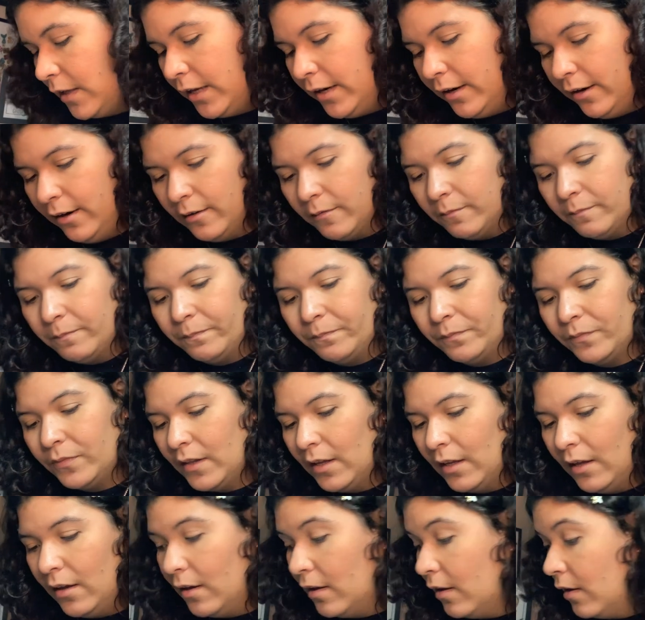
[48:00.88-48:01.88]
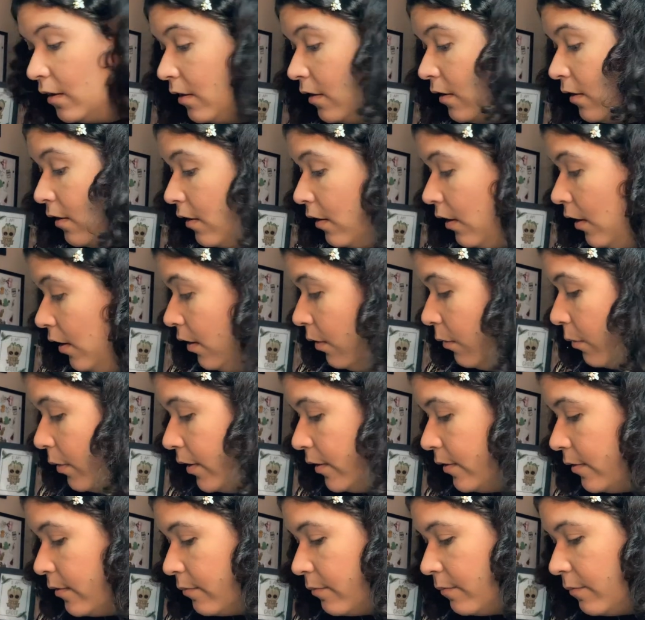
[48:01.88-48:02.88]
I don't know.
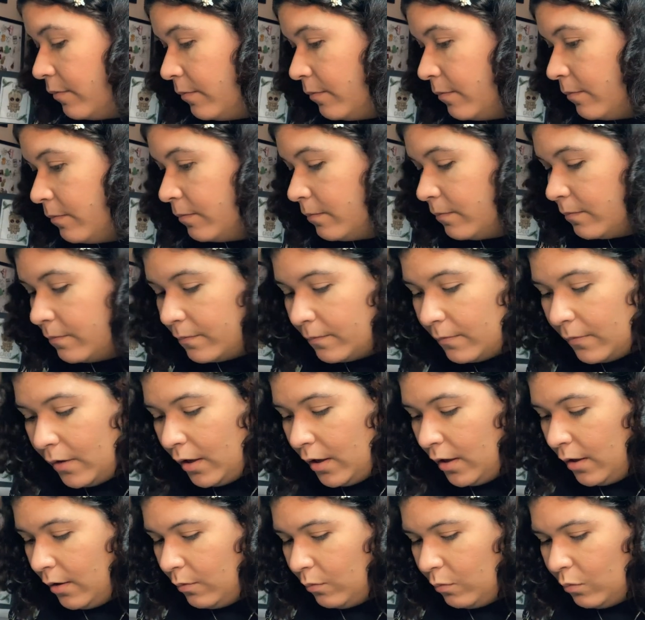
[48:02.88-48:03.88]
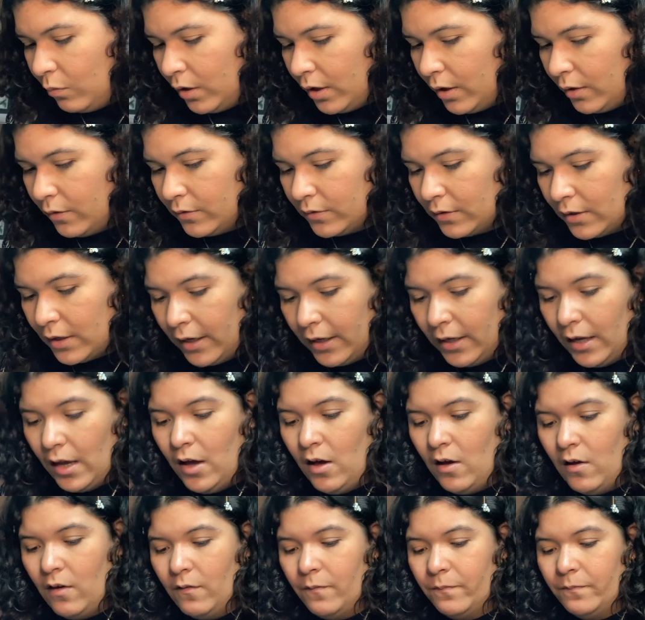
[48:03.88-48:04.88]
Anyways, what else did I,
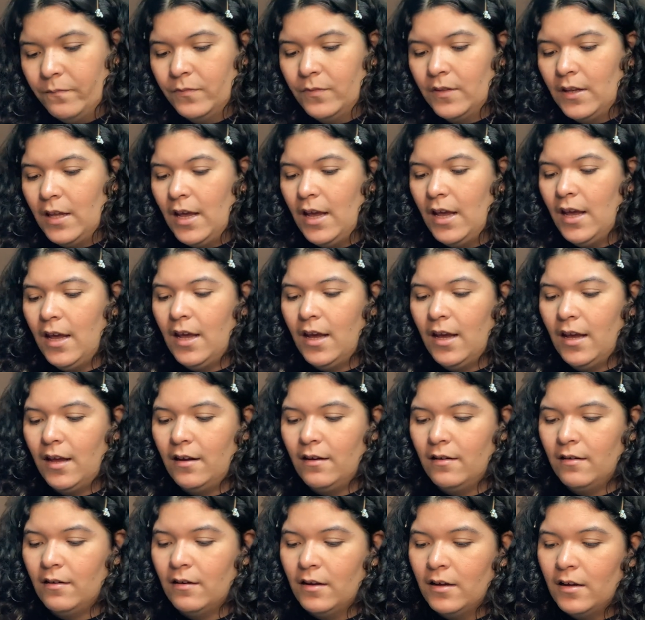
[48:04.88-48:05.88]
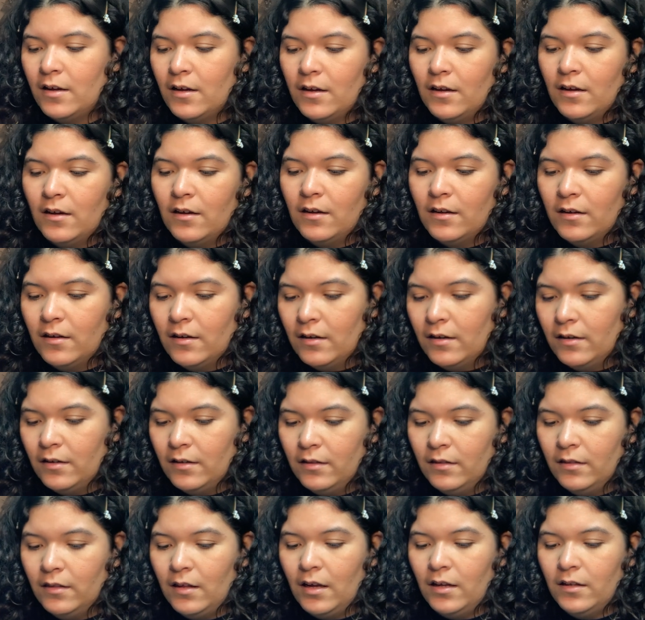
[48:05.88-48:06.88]
oh, and
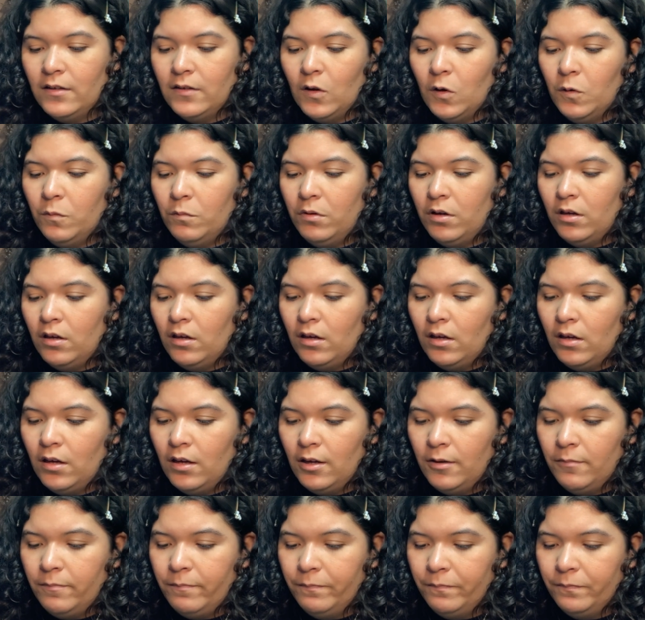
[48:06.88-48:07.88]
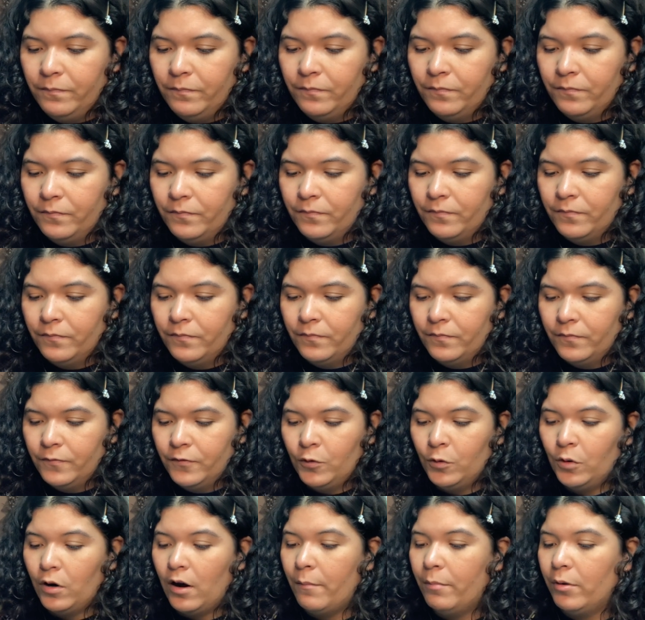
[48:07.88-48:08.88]
they told me
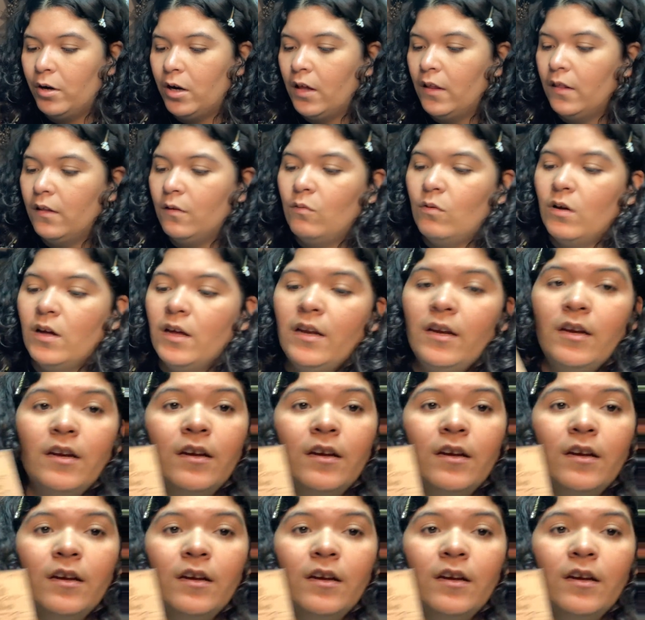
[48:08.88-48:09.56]
to grab another one,